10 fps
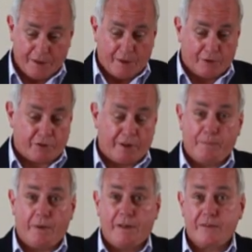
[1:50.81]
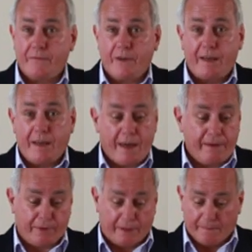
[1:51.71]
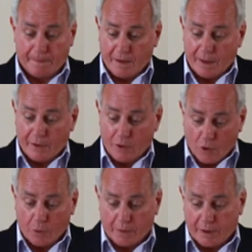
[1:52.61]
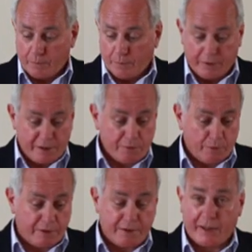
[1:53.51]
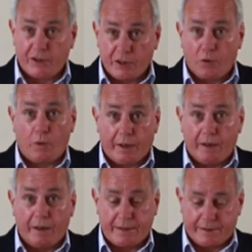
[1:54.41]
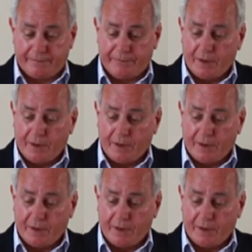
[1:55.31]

Now tripods are very heavy normally, but this one is actually quite light.